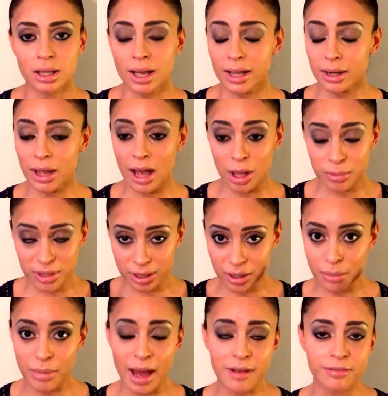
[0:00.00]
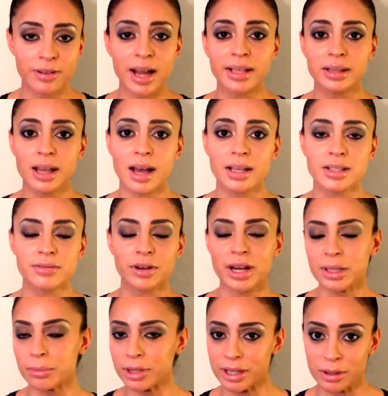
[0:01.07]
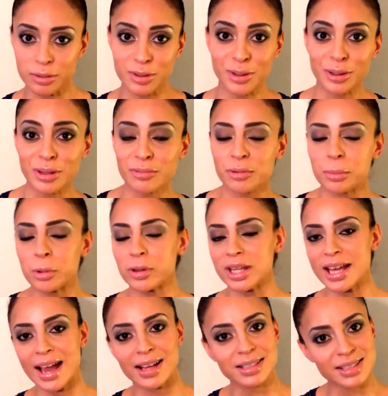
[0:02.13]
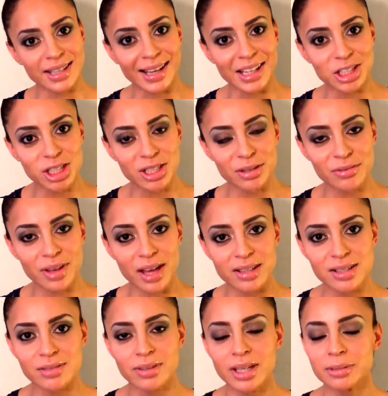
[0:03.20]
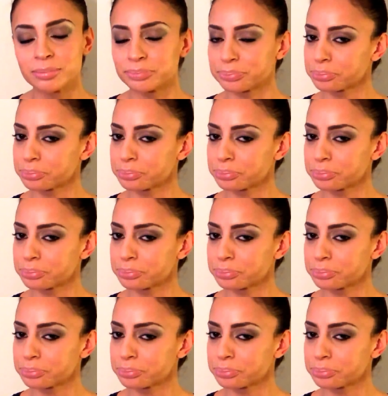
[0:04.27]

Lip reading: It helps to combat fine lines for anybody who's looking for more the anti-aging effects of it.